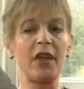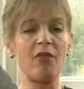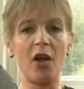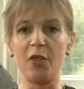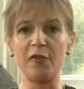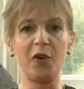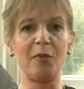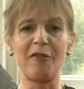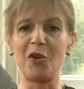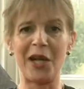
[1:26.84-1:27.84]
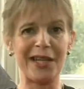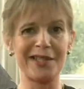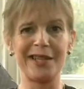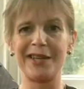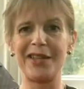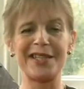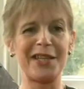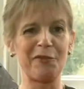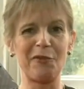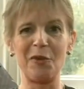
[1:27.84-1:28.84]
They write on the form, I've got cancer. They
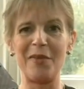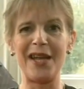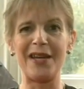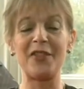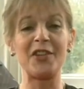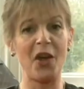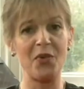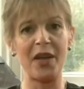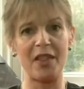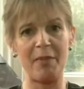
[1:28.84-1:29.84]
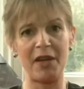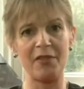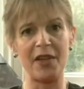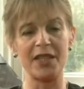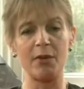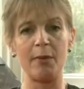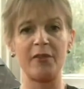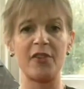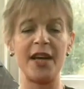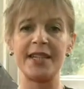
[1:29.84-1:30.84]
send the form in. They don't get the benefit. So I'm
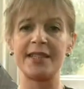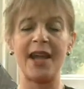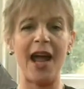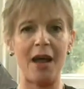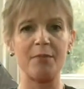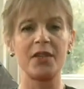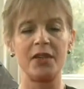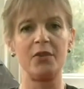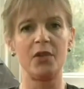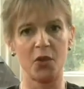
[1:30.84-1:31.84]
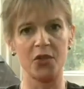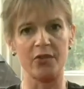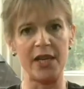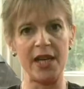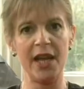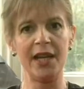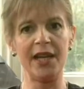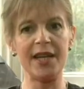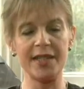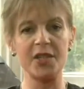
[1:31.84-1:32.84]
afraid it's an absolute lottery.
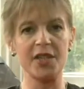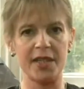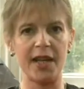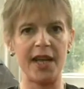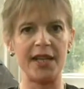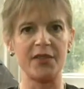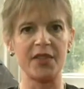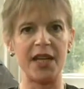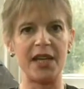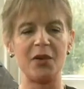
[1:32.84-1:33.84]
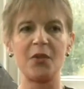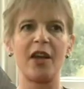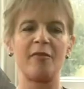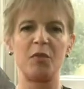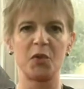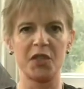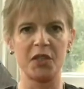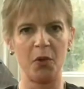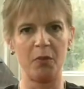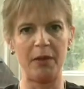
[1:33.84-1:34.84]
It isn't just a case of saying, oh, the government wants to
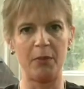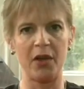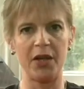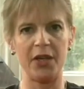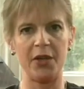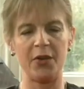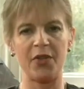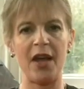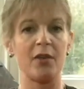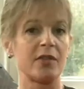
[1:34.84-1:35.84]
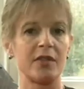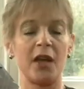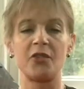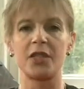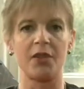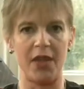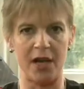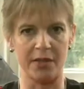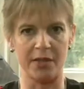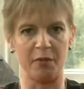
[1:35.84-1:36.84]
support people like you. Thousands, hundreds of
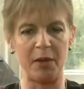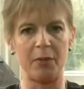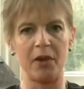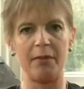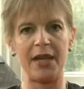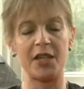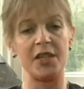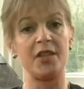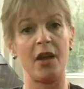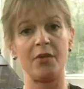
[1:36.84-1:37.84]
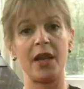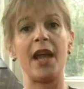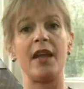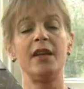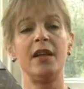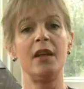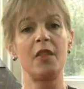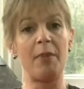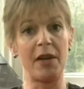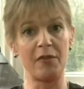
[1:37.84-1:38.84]
thousands of people like me actually don't get
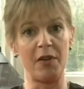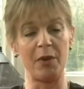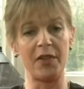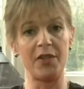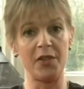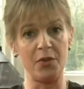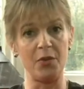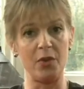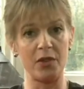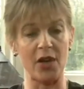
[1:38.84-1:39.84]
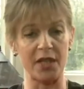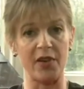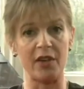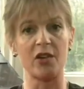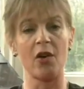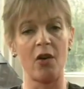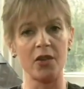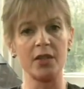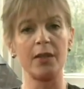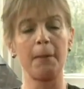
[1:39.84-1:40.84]
the benefit when they do transfer
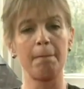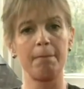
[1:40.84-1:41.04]
across.